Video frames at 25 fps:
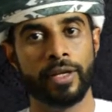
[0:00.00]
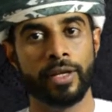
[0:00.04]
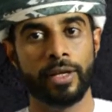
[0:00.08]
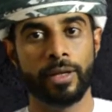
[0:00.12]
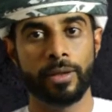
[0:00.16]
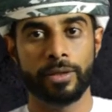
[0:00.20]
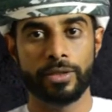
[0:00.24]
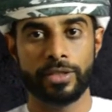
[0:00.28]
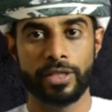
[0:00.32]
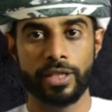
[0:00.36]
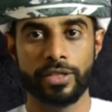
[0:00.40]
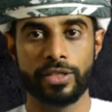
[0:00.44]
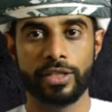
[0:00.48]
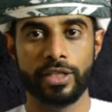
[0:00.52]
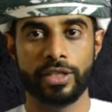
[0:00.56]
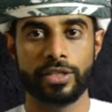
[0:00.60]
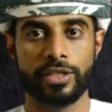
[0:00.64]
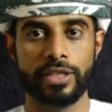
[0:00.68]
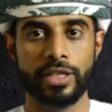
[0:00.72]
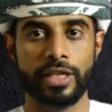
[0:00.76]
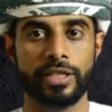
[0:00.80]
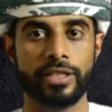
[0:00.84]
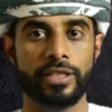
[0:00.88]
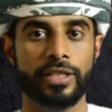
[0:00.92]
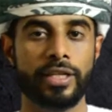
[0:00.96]
Since it
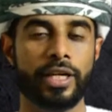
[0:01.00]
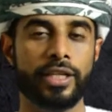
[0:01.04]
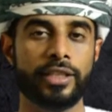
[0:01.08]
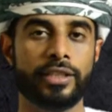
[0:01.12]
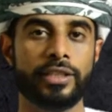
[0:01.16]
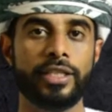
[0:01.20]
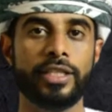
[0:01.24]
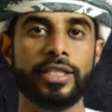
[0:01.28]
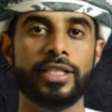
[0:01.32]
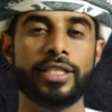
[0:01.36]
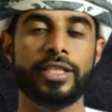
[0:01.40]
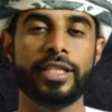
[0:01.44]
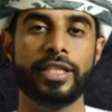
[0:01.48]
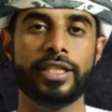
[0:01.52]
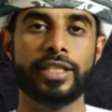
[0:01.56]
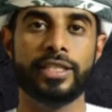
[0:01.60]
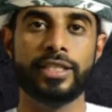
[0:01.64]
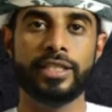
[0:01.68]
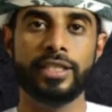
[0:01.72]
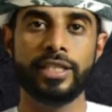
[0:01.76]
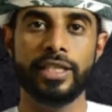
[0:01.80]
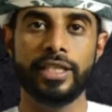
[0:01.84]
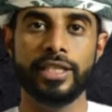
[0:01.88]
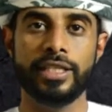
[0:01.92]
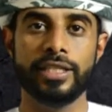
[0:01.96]
says
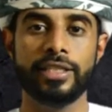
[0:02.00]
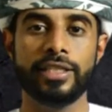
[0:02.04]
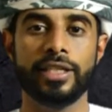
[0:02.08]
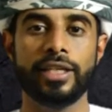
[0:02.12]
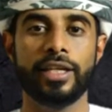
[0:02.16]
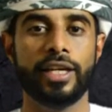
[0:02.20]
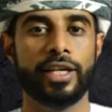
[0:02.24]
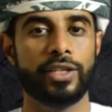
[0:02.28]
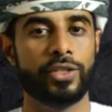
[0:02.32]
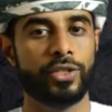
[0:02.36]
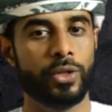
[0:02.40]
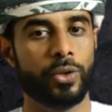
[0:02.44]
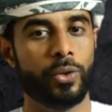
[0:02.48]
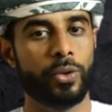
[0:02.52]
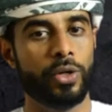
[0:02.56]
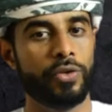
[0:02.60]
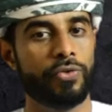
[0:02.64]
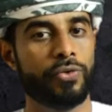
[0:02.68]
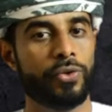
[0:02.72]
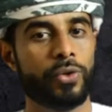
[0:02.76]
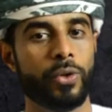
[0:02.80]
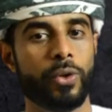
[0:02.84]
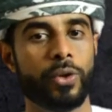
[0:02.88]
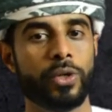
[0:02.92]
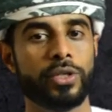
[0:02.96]
1960s, so of
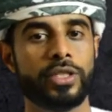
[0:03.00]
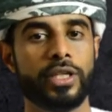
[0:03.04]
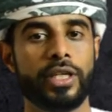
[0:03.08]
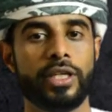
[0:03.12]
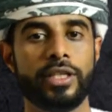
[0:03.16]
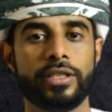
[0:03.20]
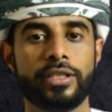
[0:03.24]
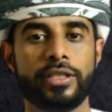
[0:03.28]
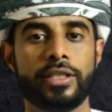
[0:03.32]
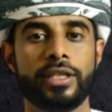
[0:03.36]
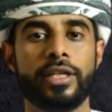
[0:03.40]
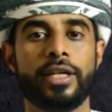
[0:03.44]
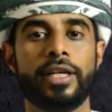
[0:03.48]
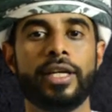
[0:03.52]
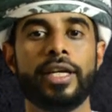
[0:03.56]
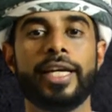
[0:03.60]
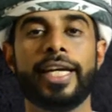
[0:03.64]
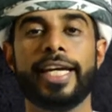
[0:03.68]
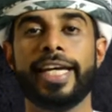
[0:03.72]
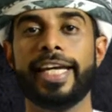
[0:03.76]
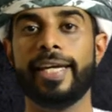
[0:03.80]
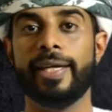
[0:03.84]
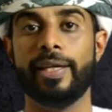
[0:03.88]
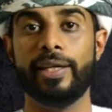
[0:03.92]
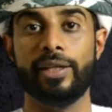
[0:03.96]
course it's
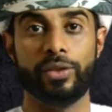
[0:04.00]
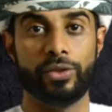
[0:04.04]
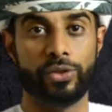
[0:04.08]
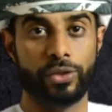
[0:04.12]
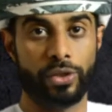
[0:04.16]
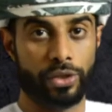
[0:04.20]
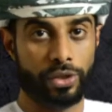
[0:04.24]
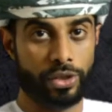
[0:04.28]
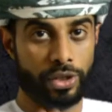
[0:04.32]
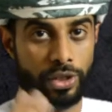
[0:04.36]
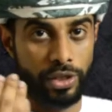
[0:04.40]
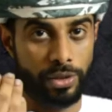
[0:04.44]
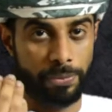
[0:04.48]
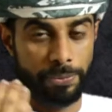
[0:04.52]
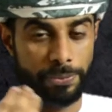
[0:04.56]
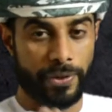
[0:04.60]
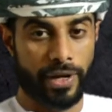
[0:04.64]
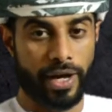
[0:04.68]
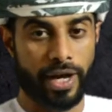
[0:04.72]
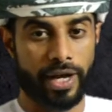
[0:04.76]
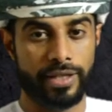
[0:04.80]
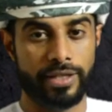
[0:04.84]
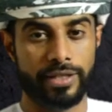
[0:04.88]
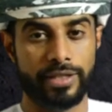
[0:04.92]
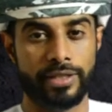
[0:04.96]
entered in the
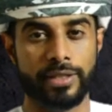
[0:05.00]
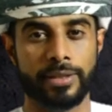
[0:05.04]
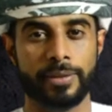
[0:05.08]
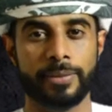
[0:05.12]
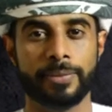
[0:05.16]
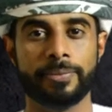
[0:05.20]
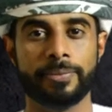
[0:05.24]
past.